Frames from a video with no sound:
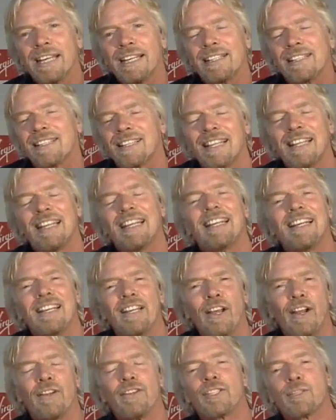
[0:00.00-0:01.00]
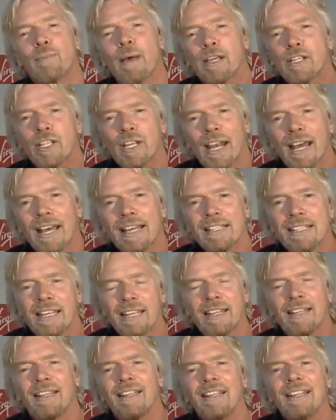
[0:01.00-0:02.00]
is, specialize
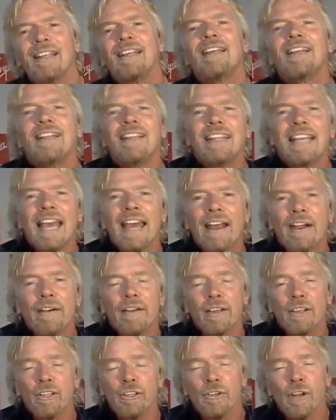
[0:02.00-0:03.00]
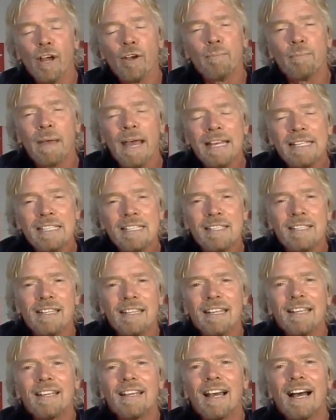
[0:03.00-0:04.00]
in the area you know
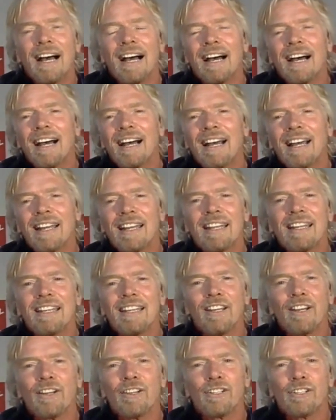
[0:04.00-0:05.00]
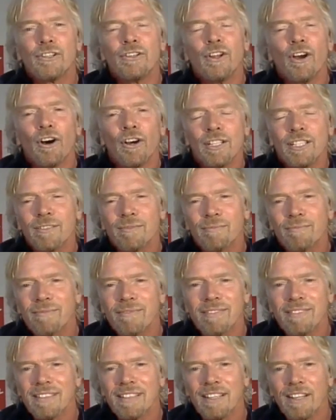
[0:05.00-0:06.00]
best. Do not,
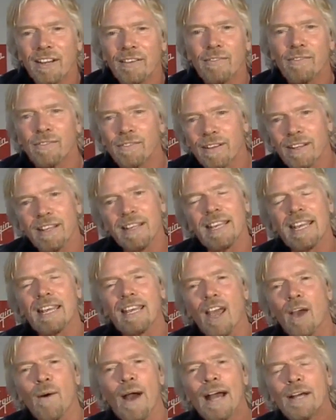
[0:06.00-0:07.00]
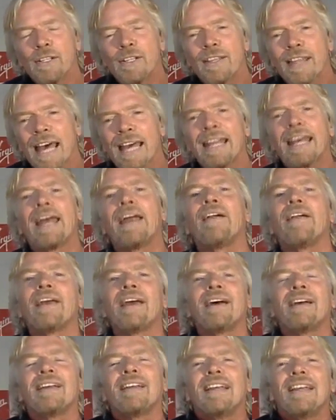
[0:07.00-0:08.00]
go out of that
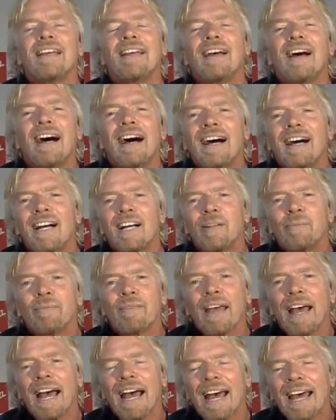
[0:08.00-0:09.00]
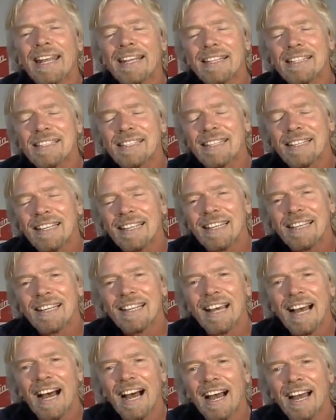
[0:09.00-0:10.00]
area and
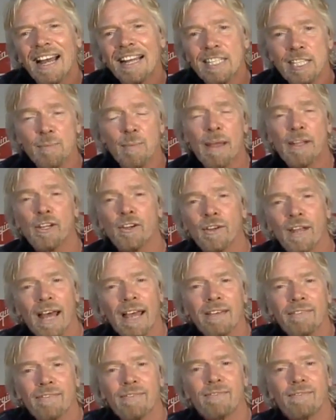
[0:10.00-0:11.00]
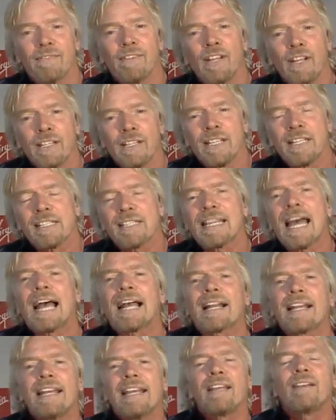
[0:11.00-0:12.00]
spend your life, just
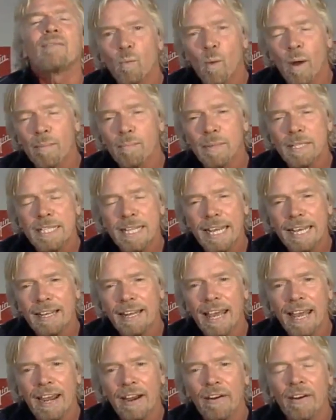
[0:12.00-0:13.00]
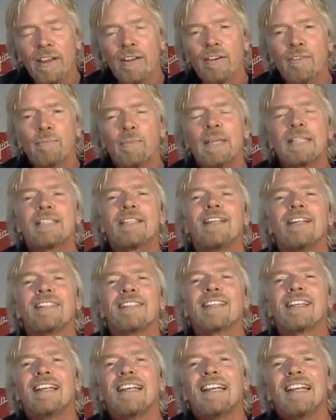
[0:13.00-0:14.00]
tackling one particular area of
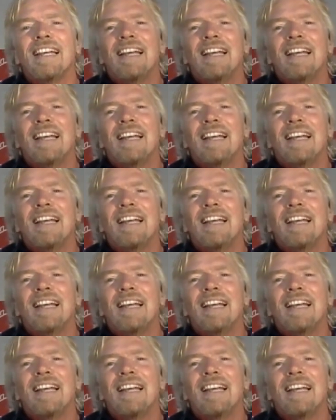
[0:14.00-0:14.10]
business.